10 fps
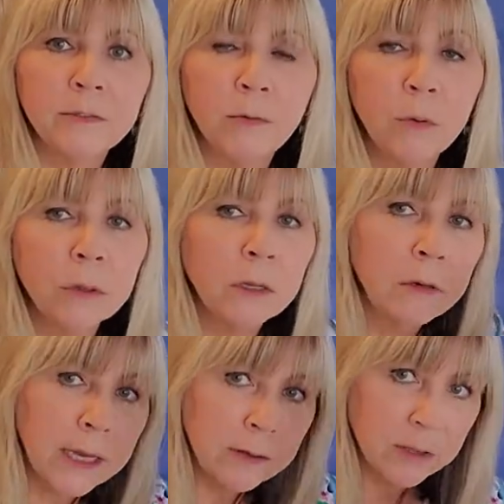four little
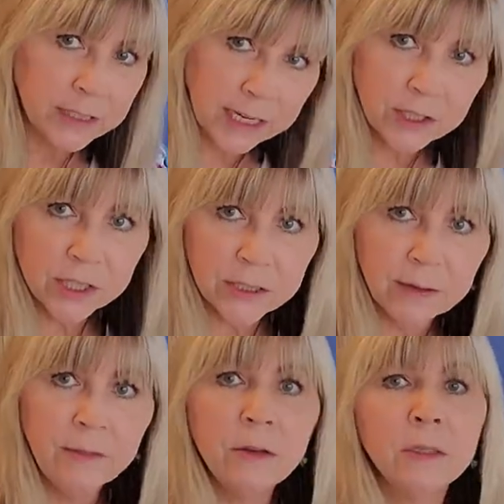intersections
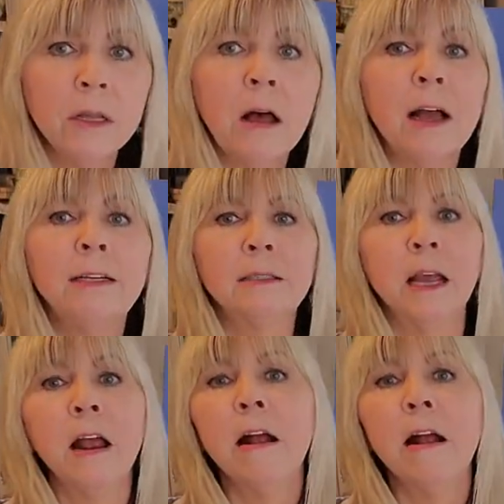of those lines.